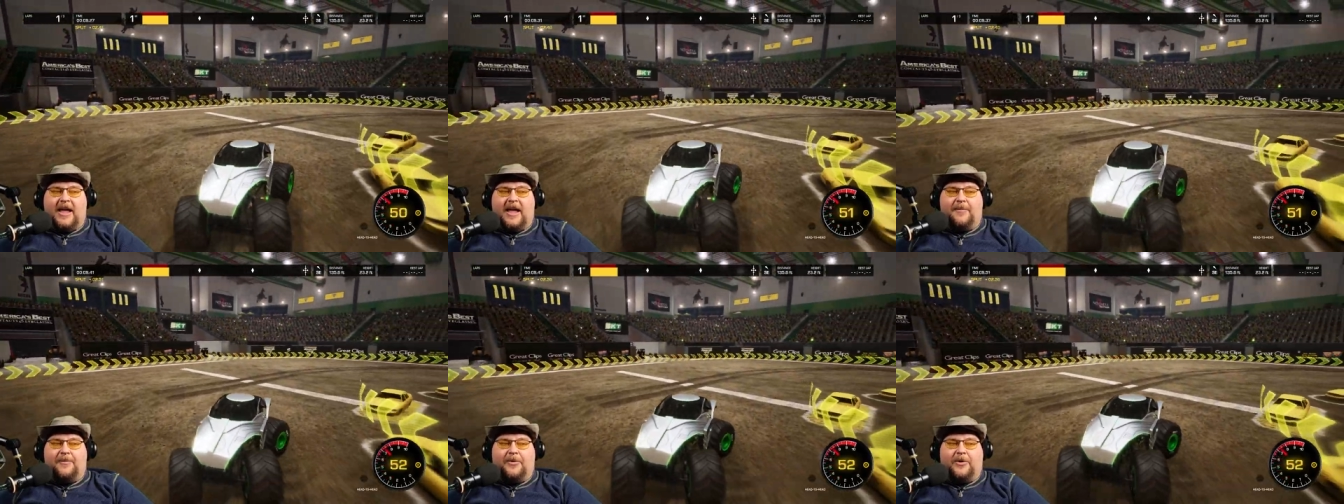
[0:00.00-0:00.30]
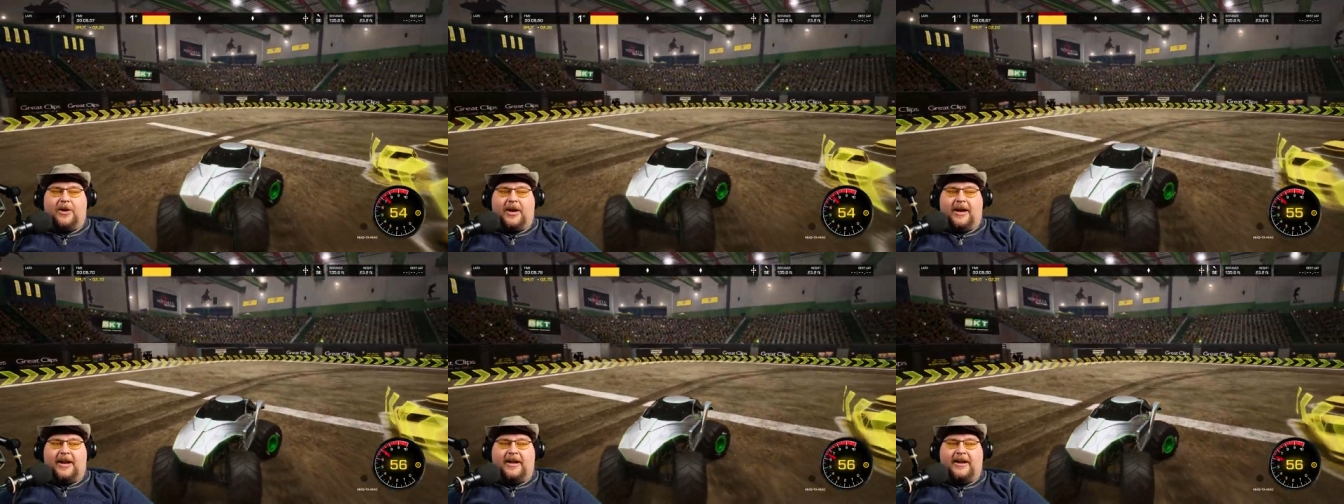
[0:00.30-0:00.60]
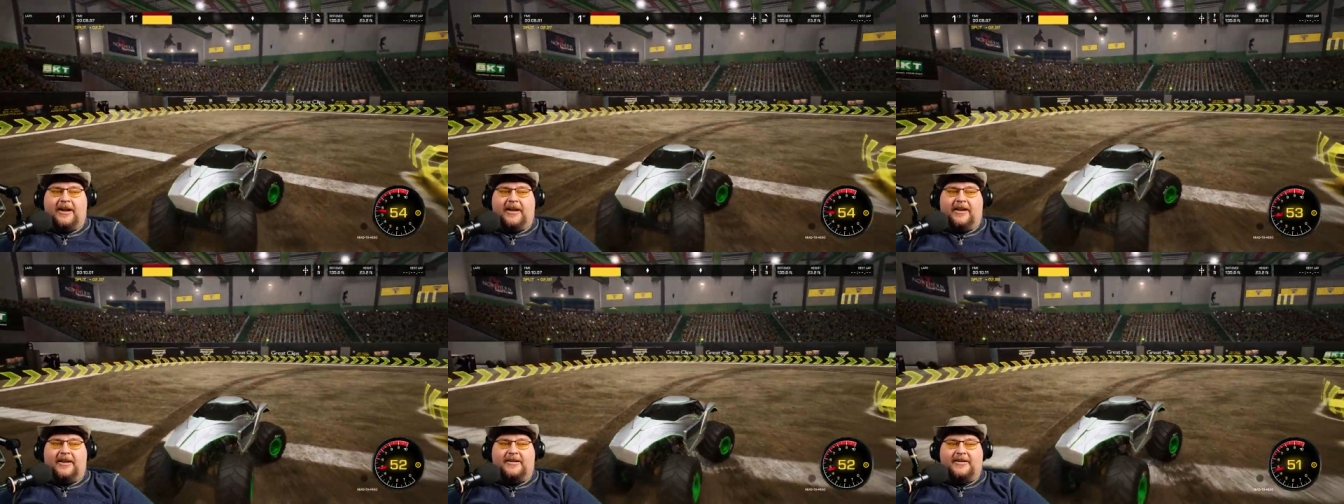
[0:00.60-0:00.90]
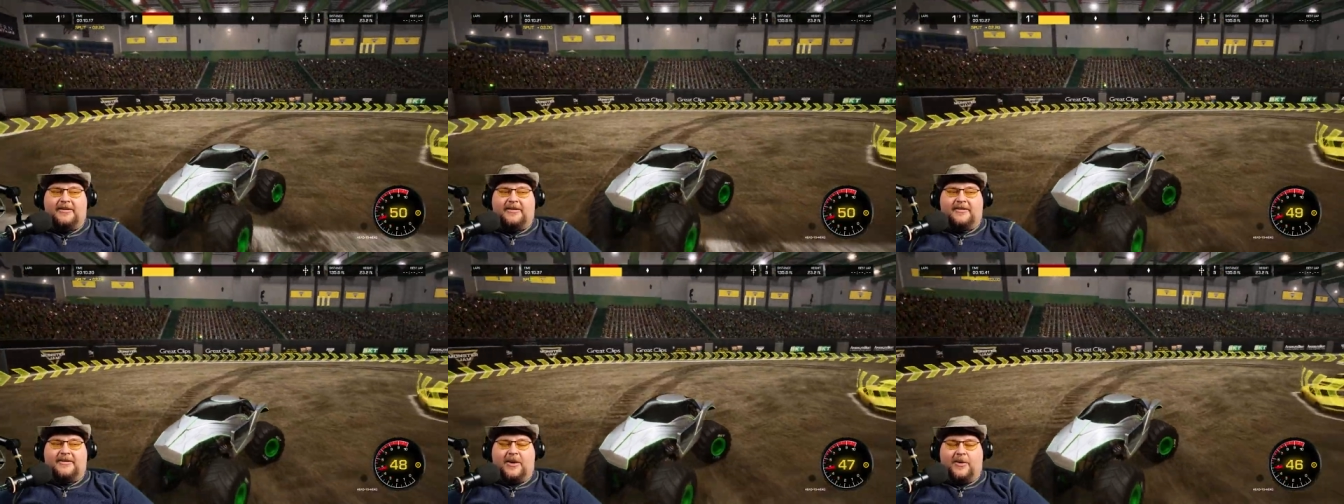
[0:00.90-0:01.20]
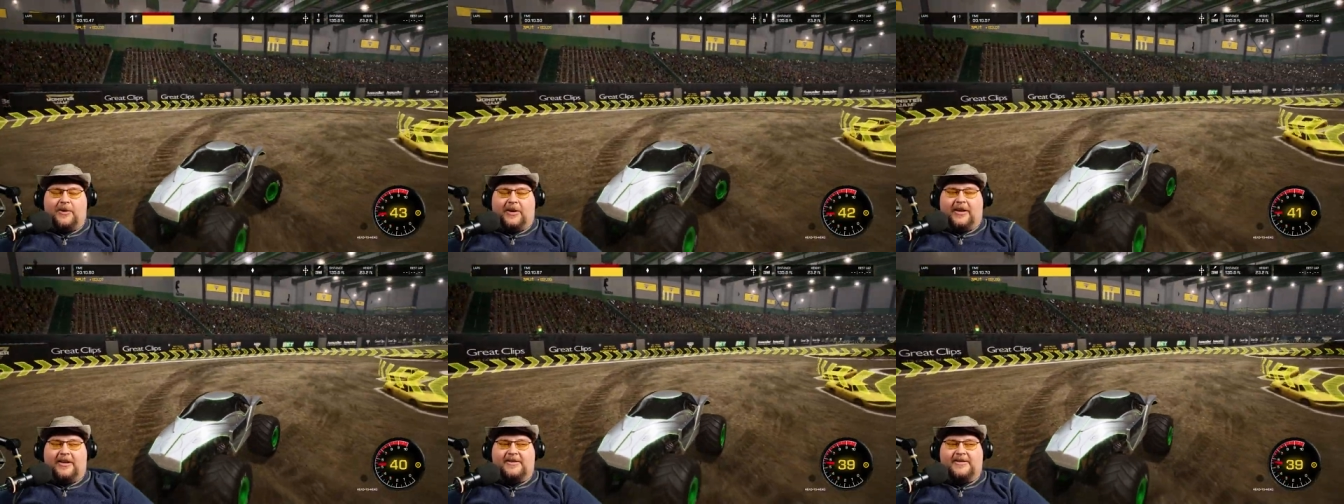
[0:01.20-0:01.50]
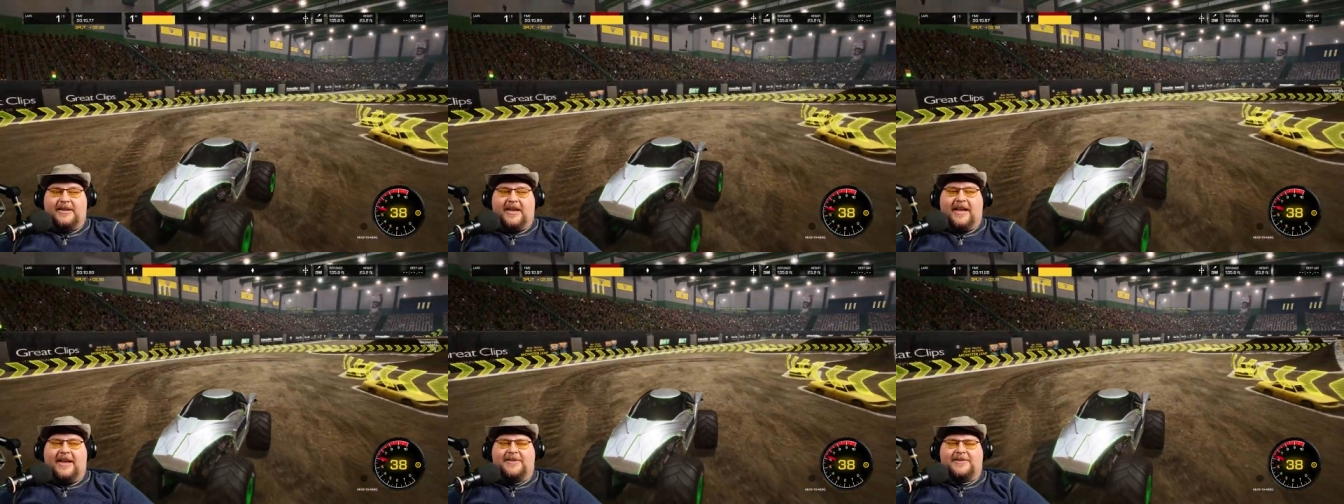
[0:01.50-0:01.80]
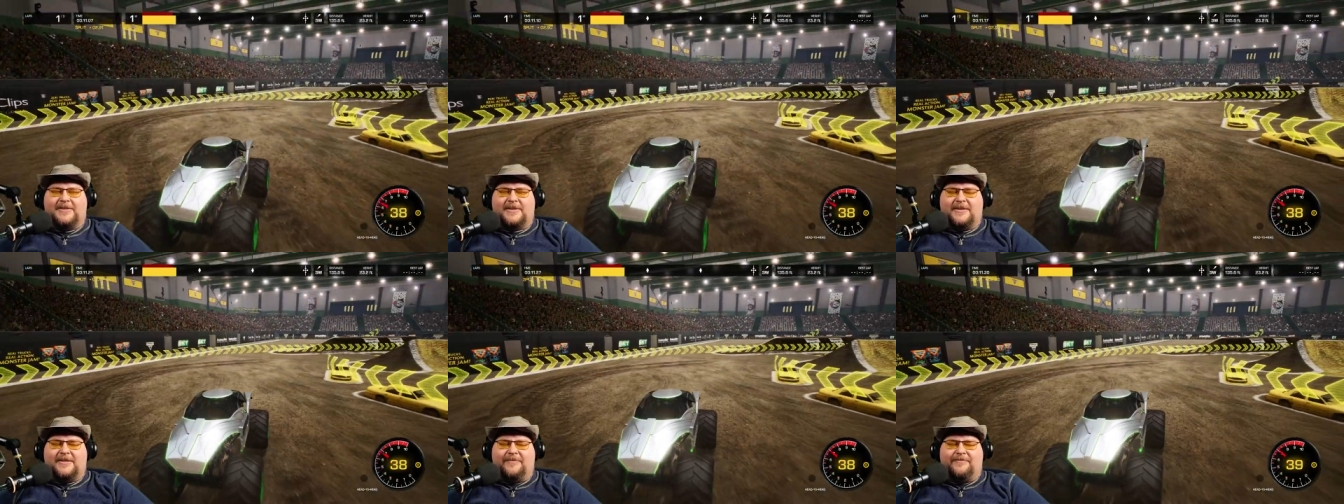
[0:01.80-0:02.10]
upgrade tokens,
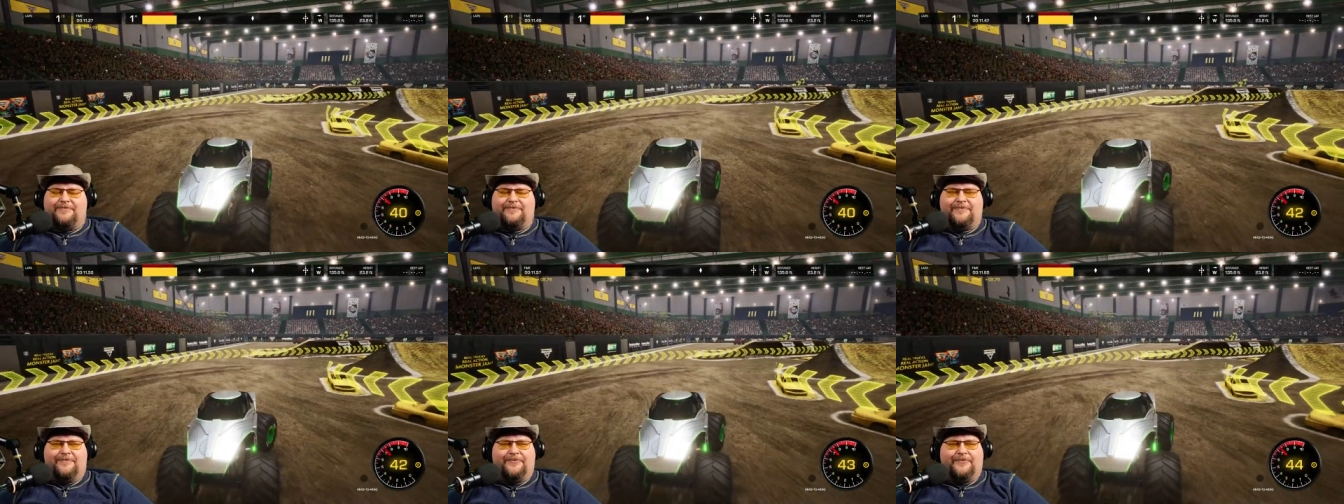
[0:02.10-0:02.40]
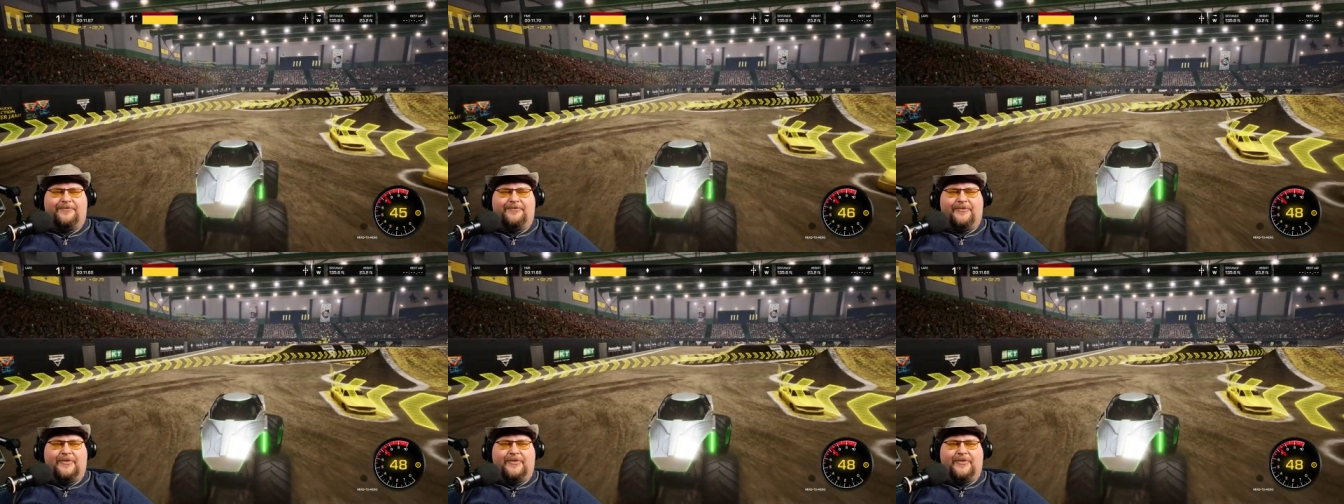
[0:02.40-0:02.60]
as hmm,